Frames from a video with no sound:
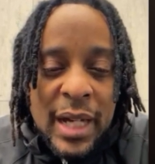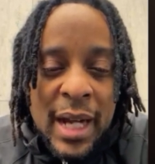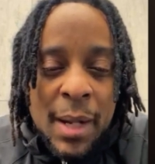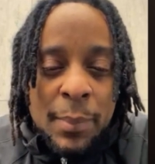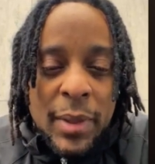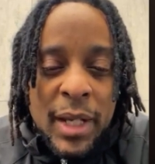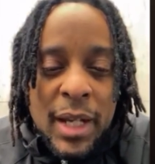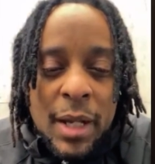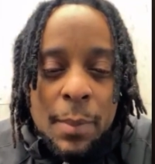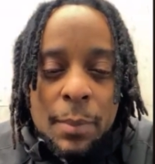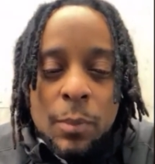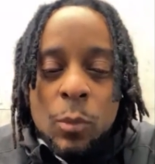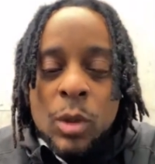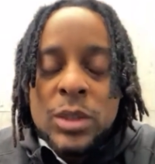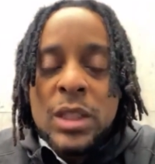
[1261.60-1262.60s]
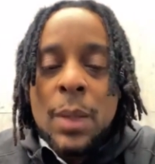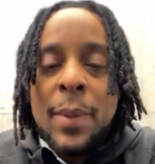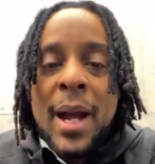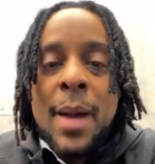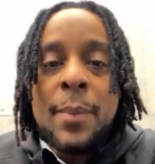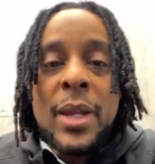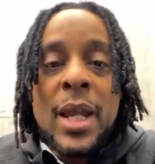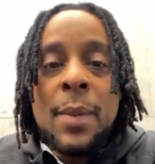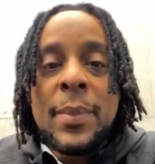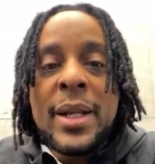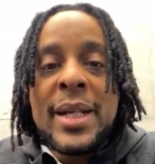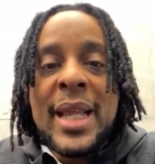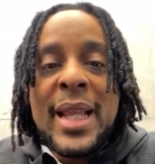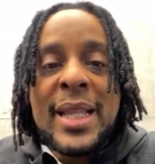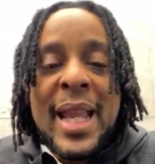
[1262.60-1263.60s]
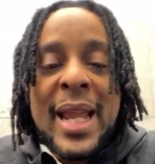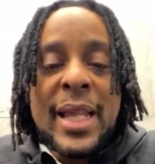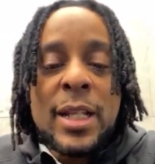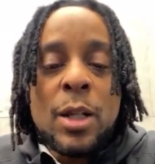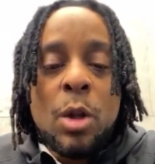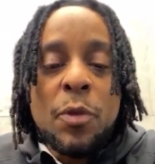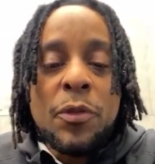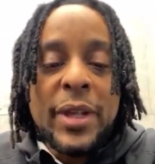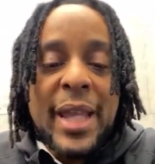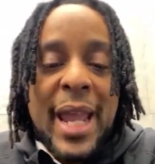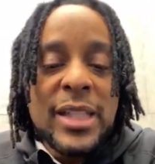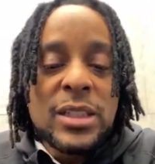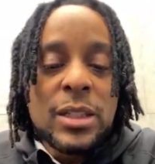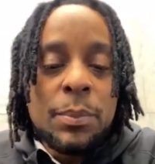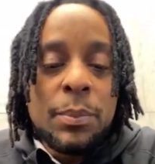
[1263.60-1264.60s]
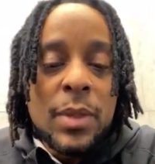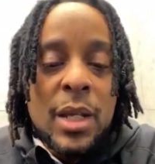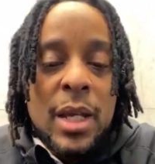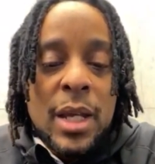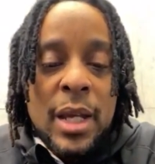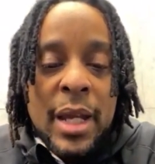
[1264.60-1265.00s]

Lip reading: I'm him. What's up, I'm him. Hit that like and notification.